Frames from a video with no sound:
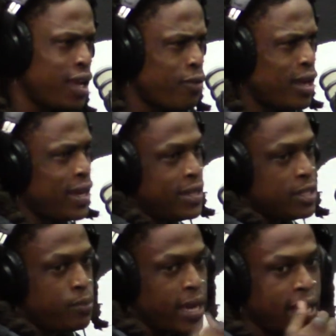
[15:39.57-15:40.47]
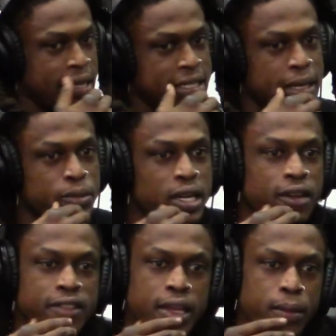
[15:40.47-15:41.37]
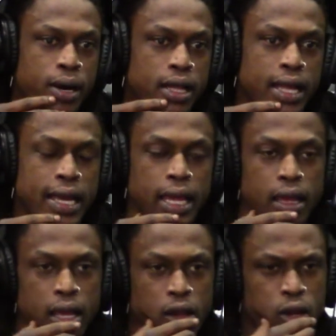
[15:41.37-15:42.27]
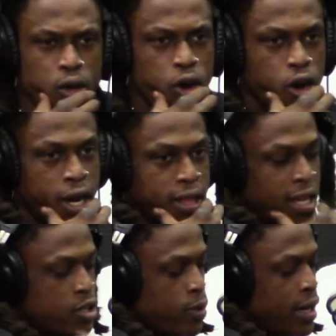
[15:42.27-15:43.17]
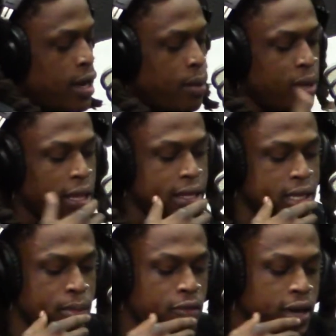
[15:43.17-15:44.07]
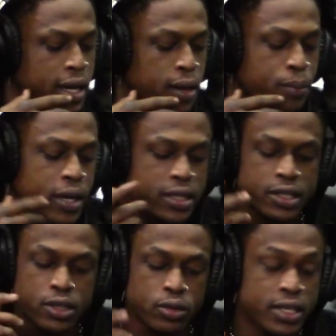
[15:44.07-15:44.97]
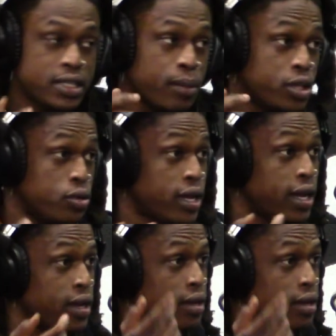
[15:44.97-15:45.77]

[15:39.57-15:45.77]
Even when I get this bag and shit, I'm trying to think about like, all right, like, cause right now I'd be like, damn, if I had a budget to do this, I'm gonna do that.